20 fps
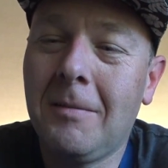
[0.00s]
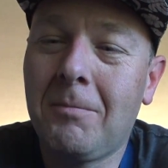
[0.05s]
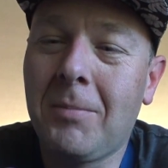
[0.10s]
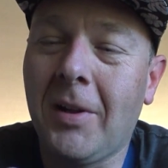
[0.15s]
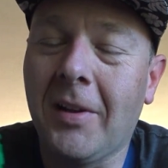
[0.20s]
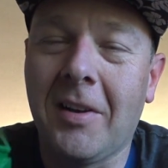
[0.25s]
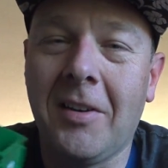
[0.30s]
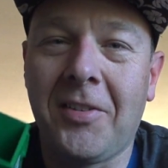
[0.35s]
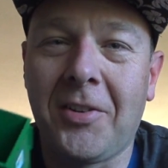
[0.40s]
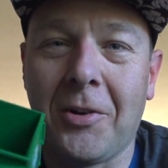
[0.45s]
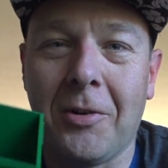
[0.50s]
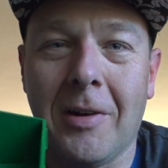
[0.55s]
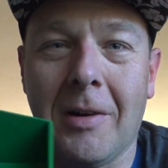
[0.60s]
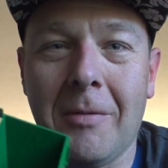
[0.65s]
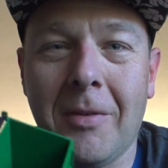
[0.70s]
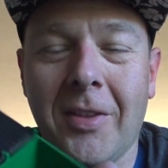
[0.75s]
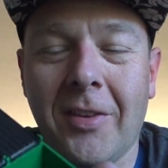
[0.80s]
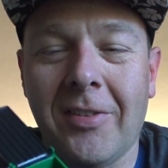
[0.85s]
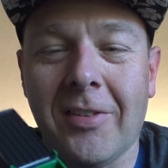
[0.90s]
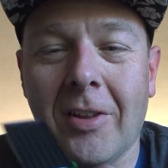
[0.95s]
probably gonna screw
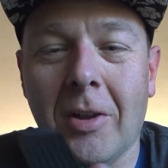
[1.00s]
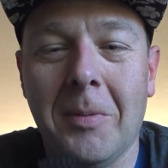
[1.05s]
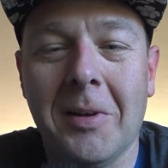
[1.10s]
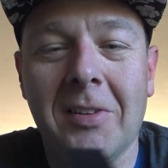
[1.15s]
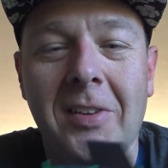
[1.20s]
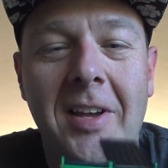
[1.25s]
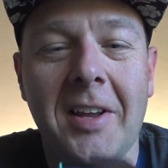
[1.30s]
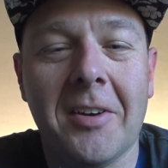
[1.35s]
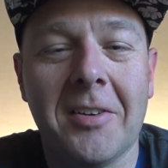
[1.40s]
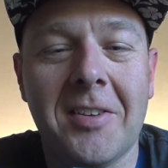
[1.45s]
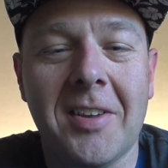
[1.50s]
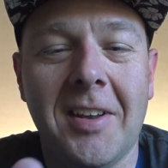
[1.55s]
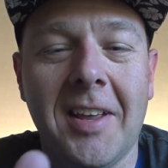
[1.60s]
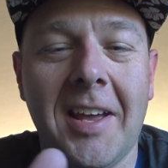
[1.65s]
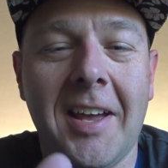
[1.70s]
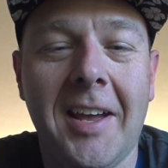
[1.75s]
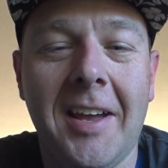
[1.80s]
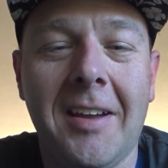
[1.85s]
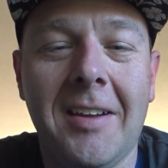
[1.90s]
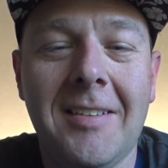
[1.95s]
around with this a little bit later
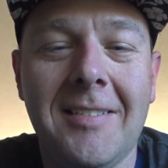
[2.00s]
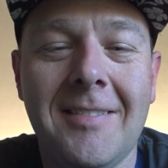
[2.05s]
today,